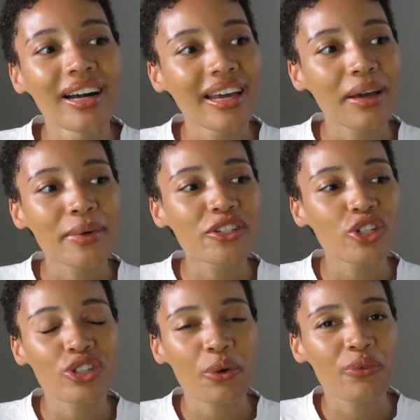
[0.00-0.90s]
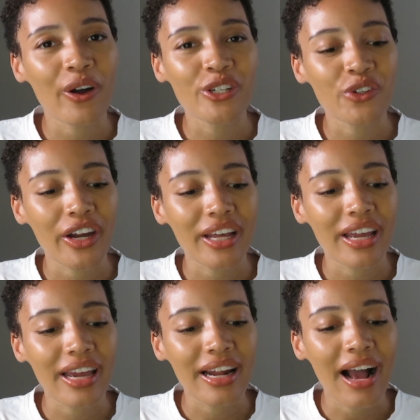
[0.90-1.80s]
it was just so
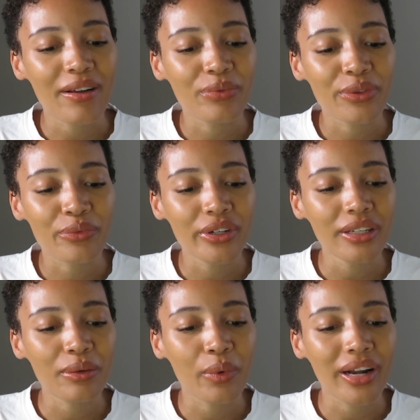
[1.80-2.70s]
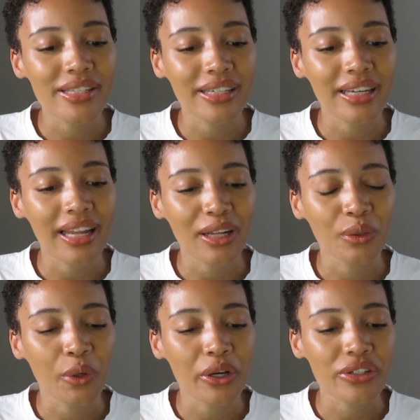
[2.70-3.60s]
frustrating, and I really wanted to get like
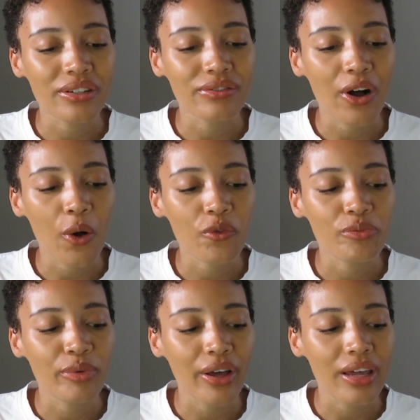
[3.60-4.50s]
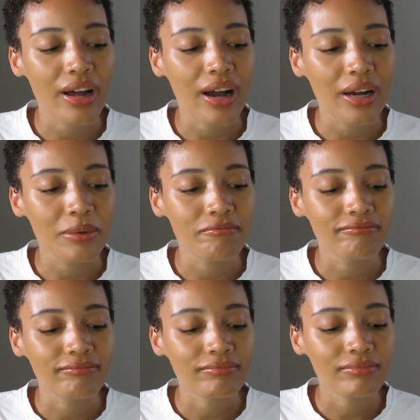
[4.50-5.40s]
lawyers involved, but
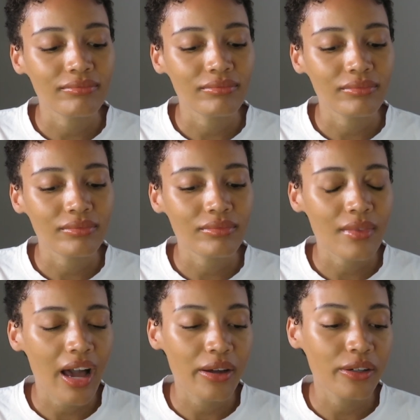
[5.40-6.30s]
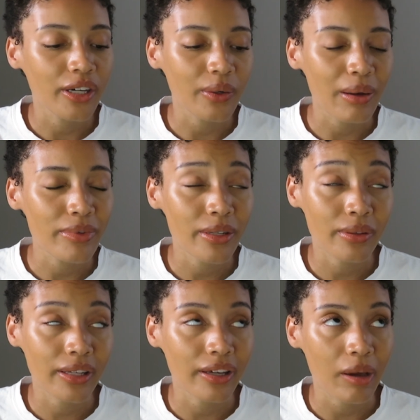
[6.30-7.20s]
I don't know. I'm still
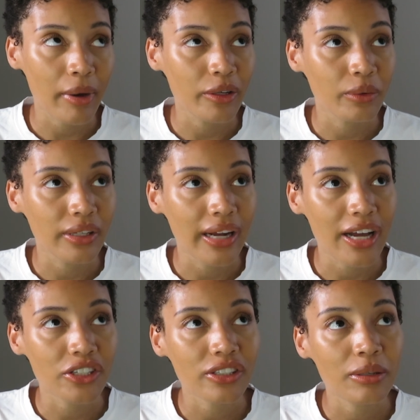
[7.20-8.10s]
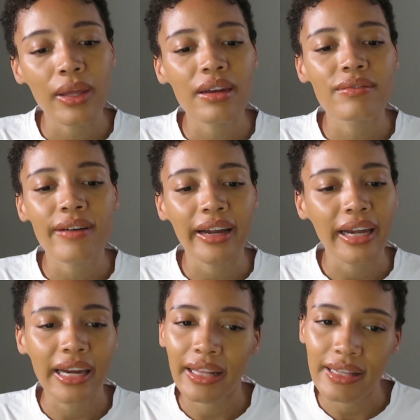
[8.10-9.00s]
thinking about doing that actually. We didn't find
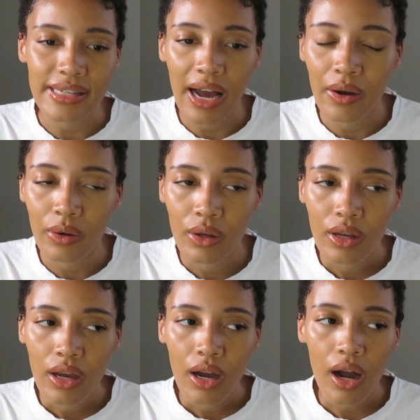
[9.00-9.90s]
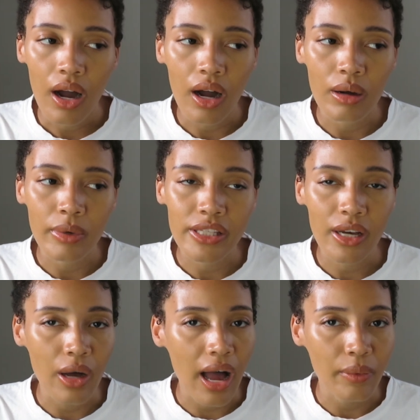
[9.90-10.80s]
any of this out
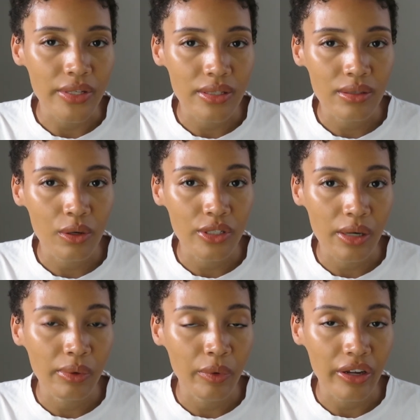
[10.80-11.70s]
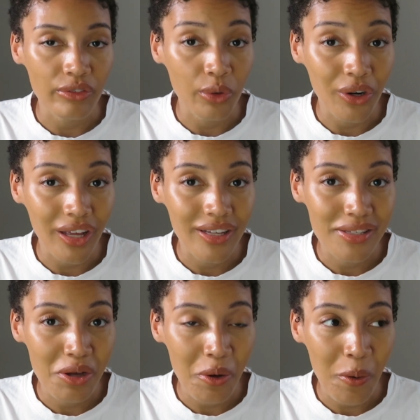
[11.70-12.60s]
until we were in Florida. So